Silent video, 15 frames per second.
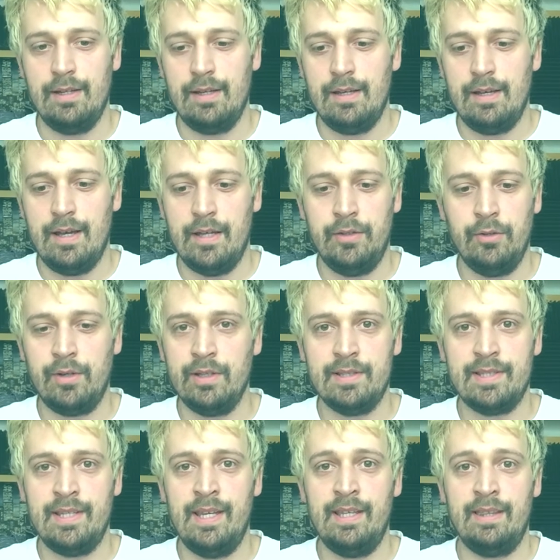And you can
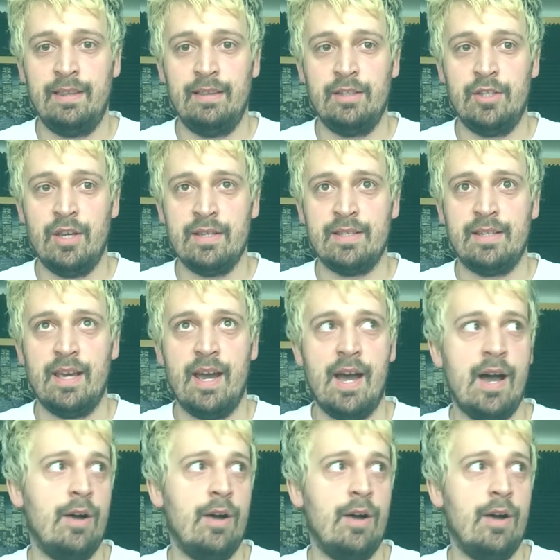see just how